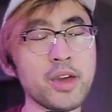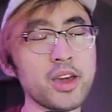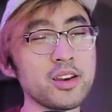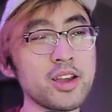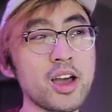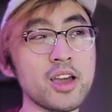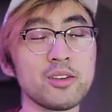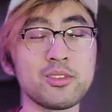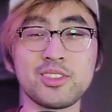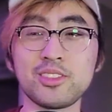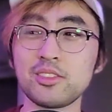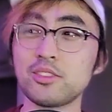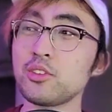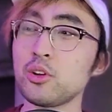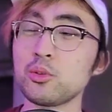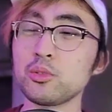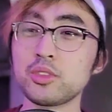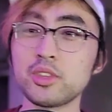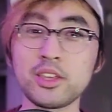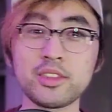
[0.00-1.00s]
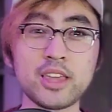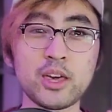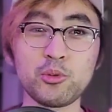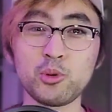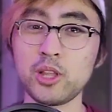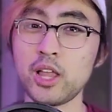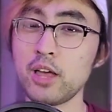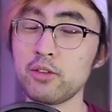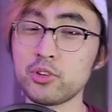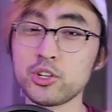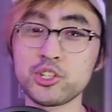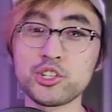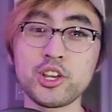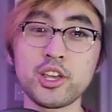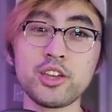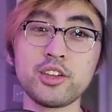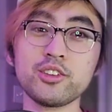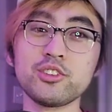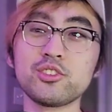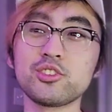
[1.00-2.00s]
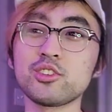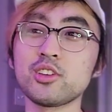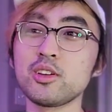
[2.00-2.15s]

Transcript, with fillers: and I don't think that will ever change.